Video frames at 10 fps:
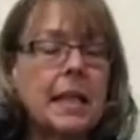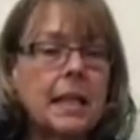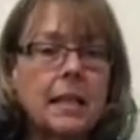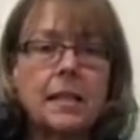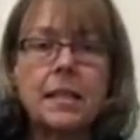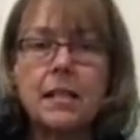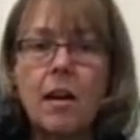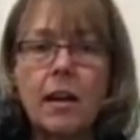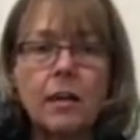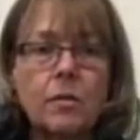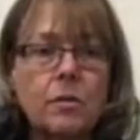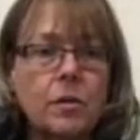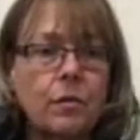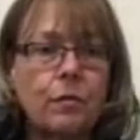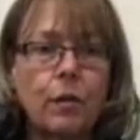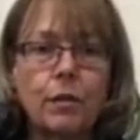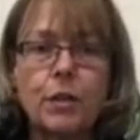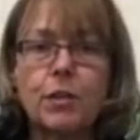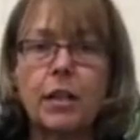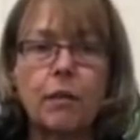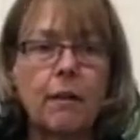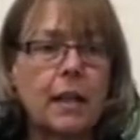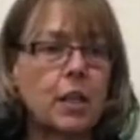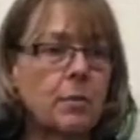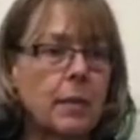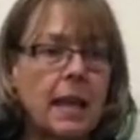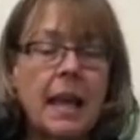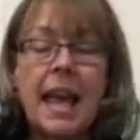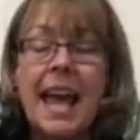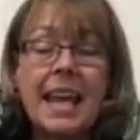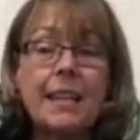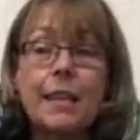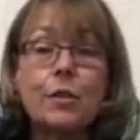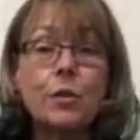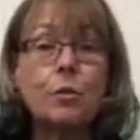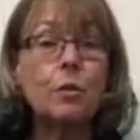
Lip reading: particular styles of floristry arrangement,